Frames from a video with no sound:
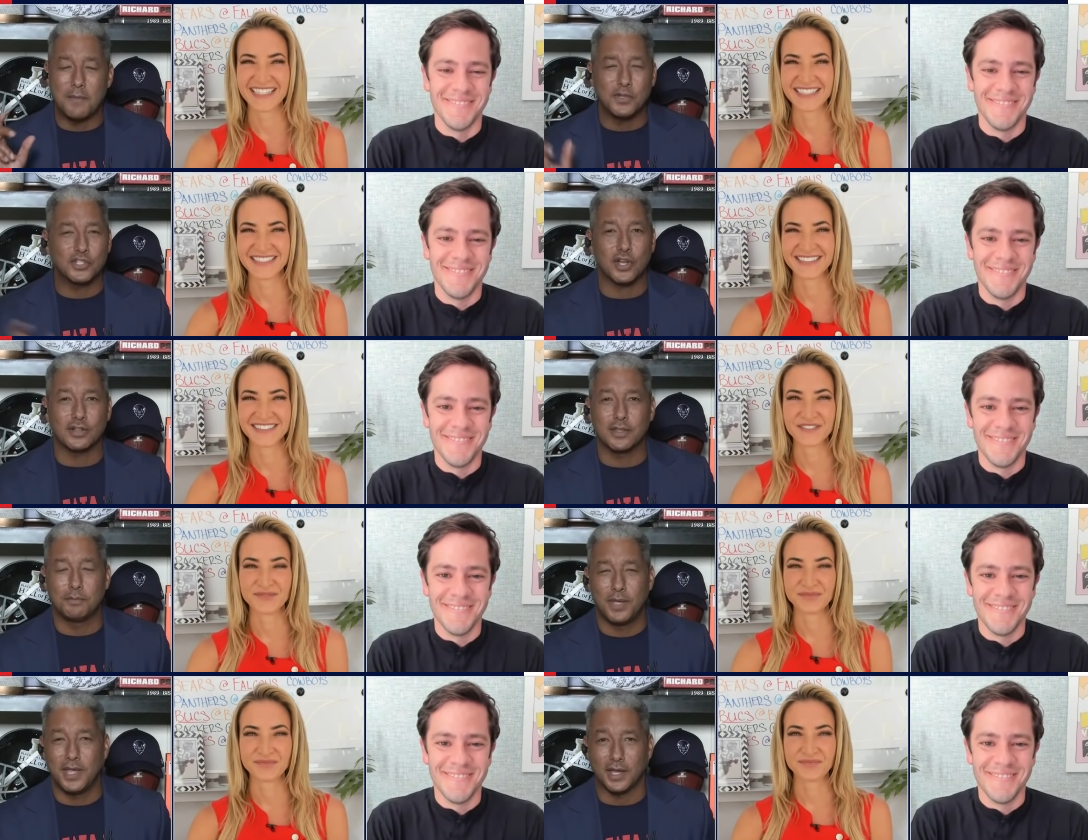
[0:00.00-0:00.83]
Speaker 1: I'm going to
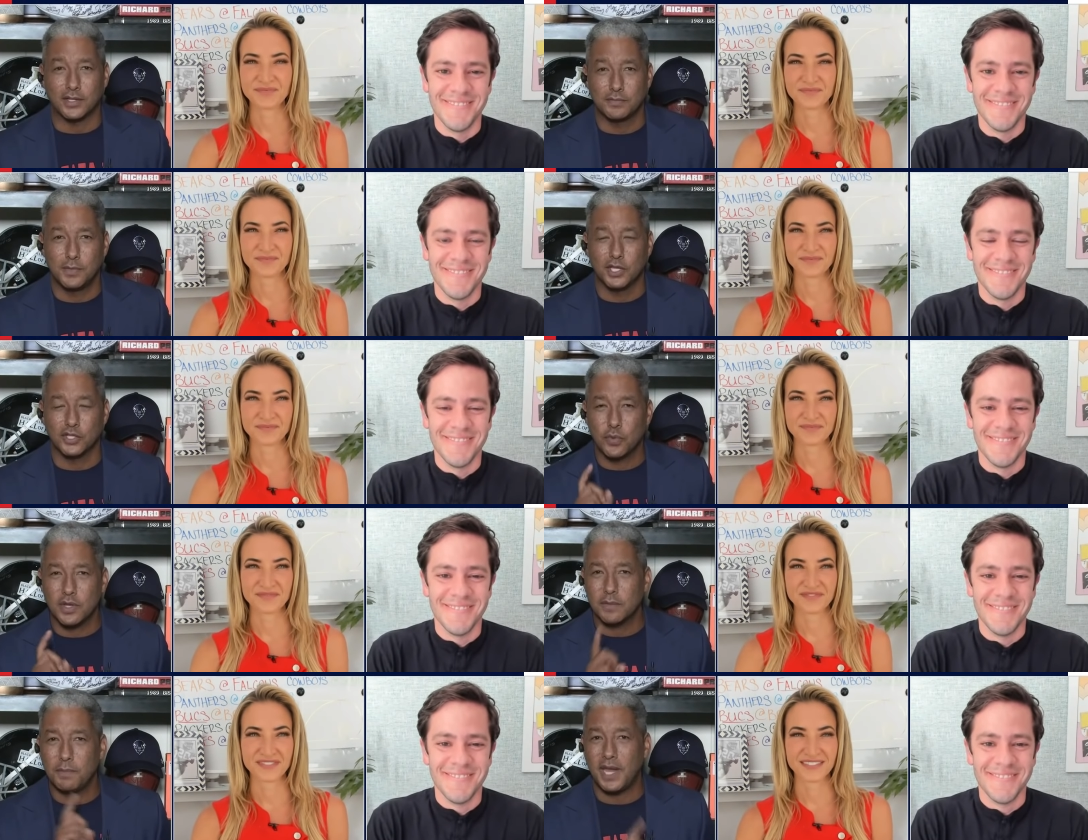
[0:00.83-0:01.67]
start the picks
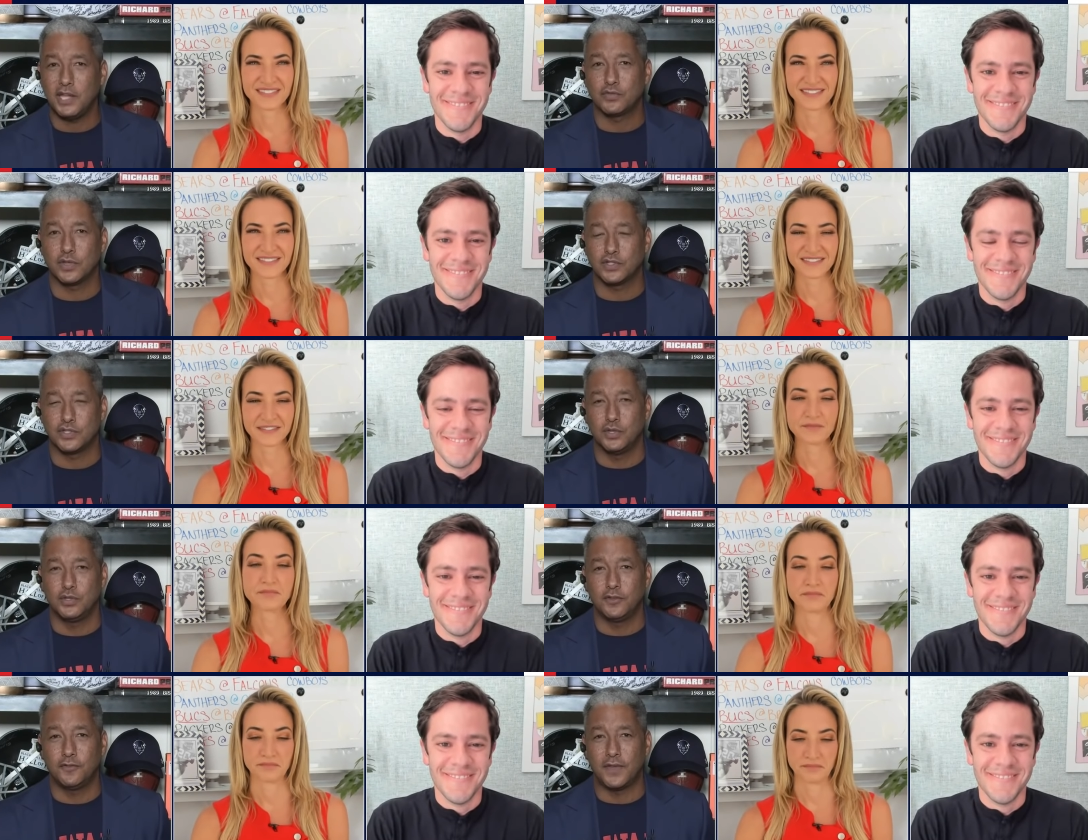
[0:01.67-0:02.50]
because what do the Patriots
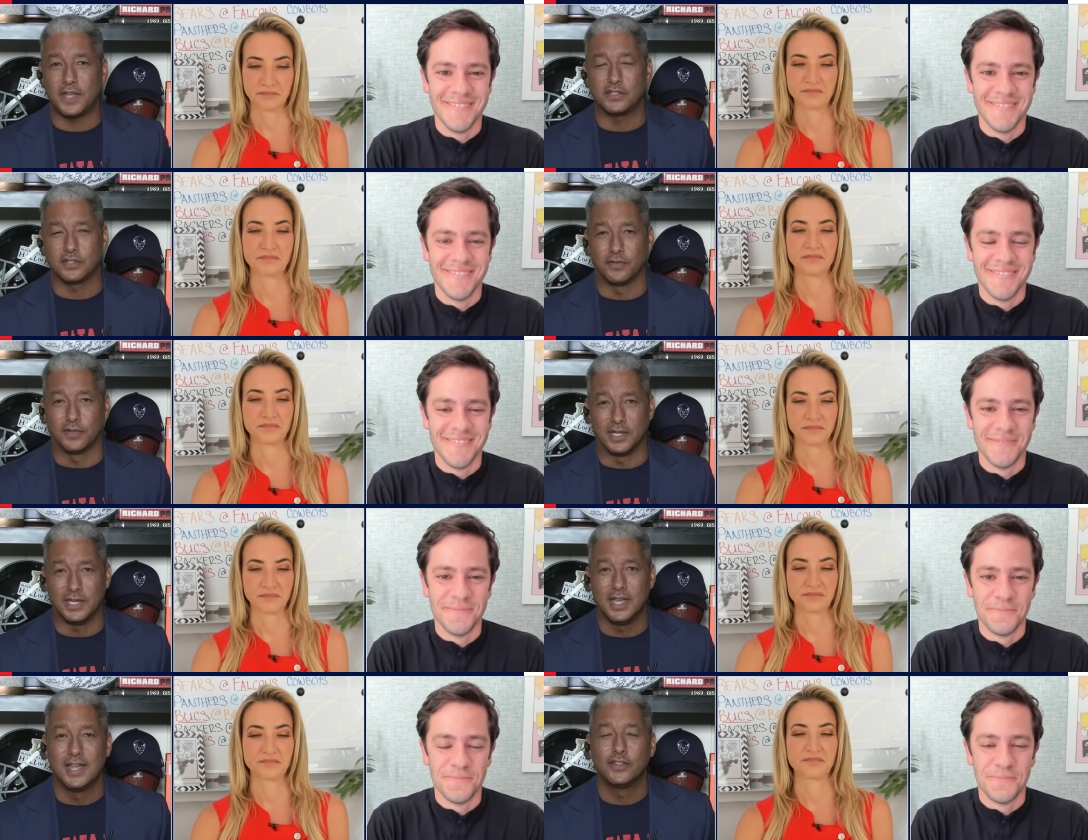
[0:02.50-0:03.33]
do
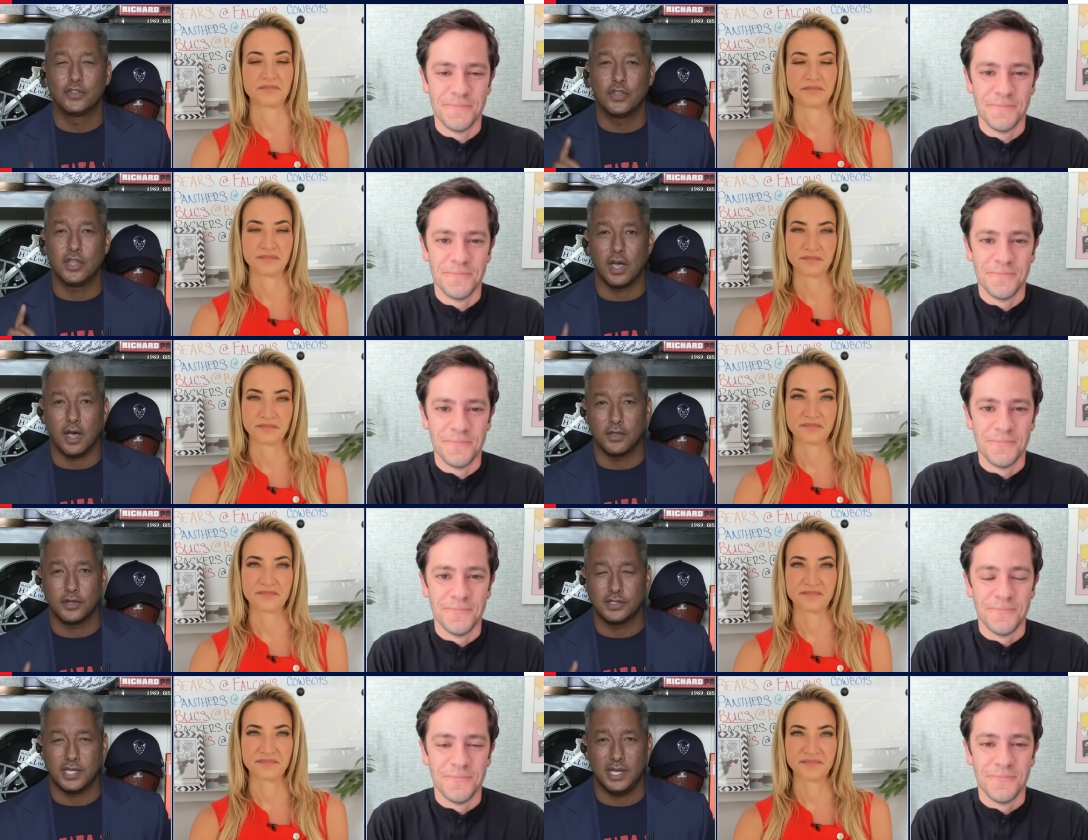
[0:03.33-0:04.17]
defensively to the
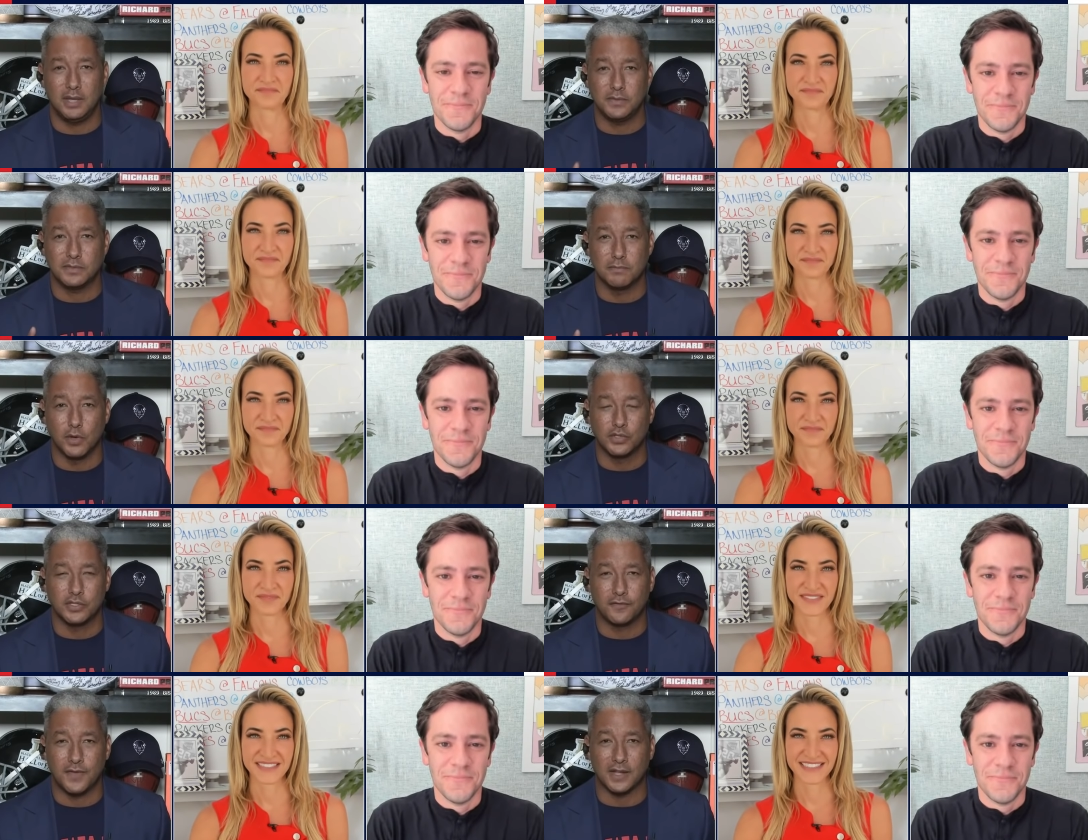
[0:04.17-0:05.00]
other team's
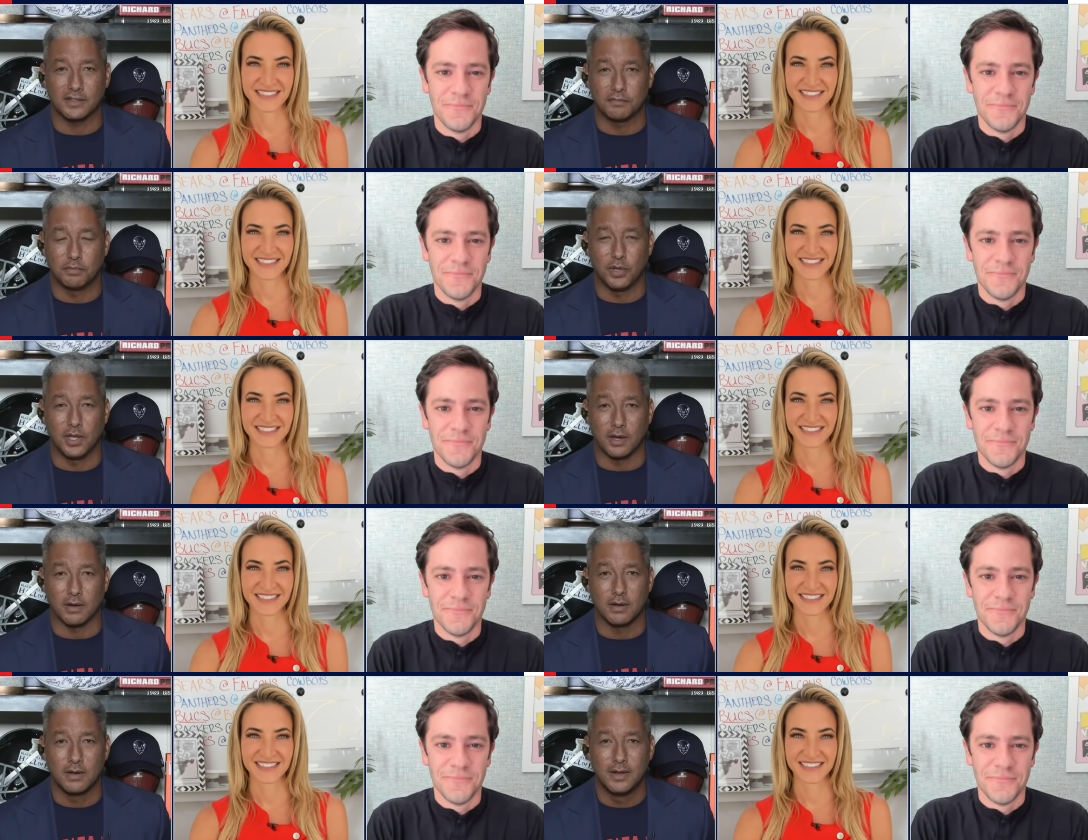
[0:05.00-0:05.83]
most effective
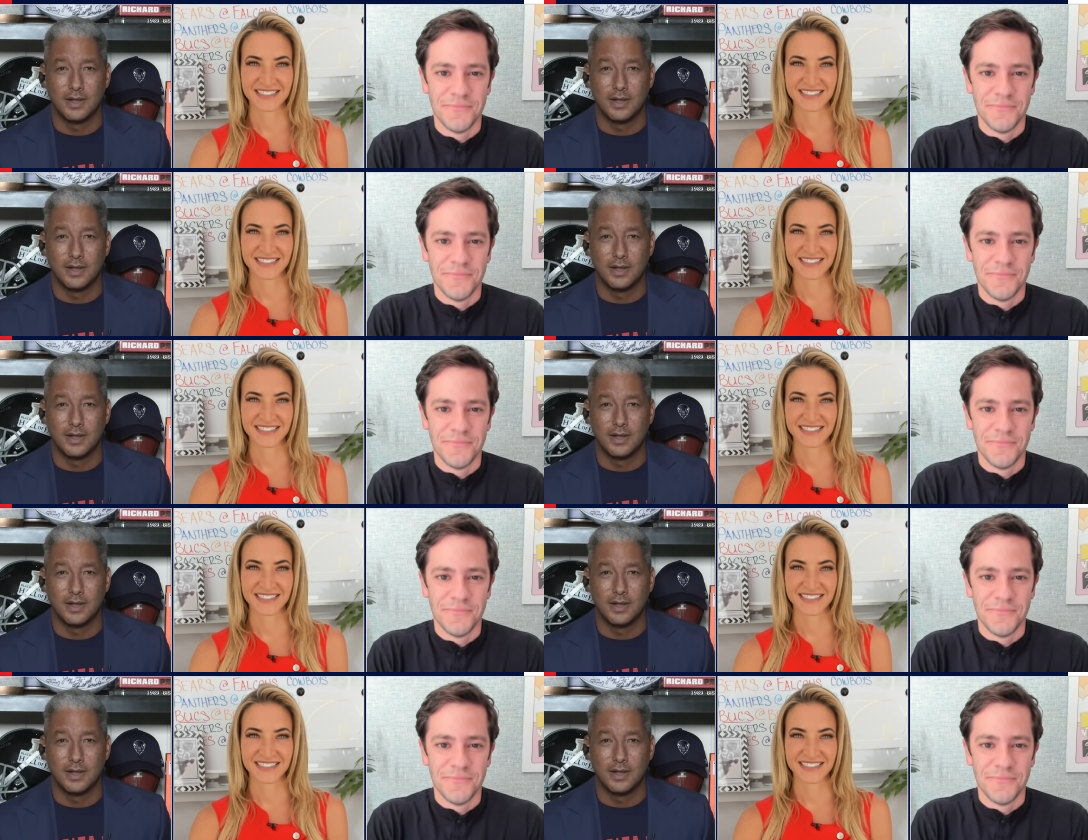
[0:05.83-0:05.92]
player?